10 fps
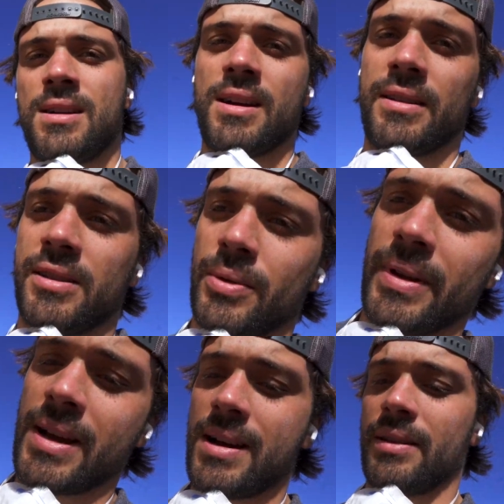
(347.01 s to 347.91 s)
All right, so we
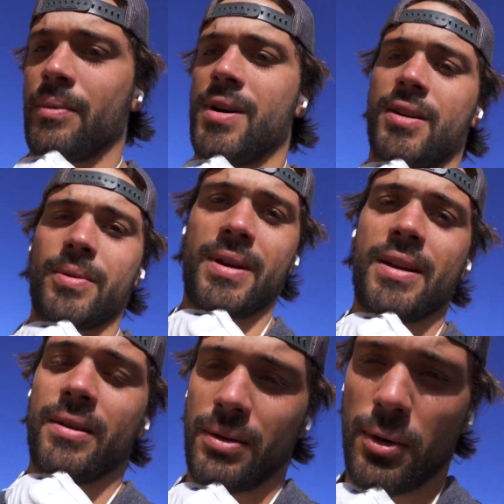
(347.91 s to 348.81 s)
got the
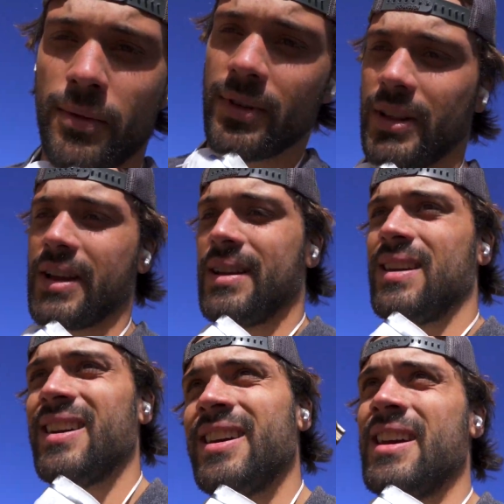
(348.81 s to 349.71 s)
walkway overlaid
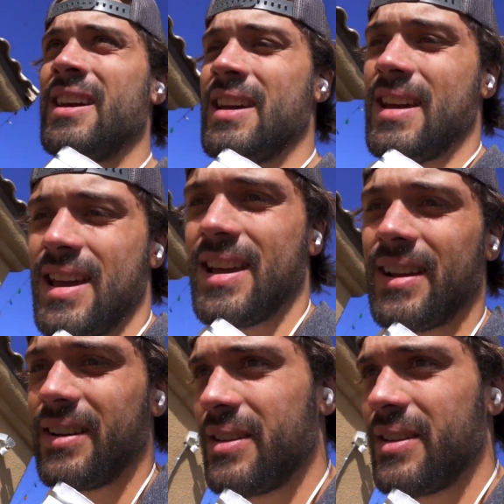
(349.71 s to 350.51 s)
and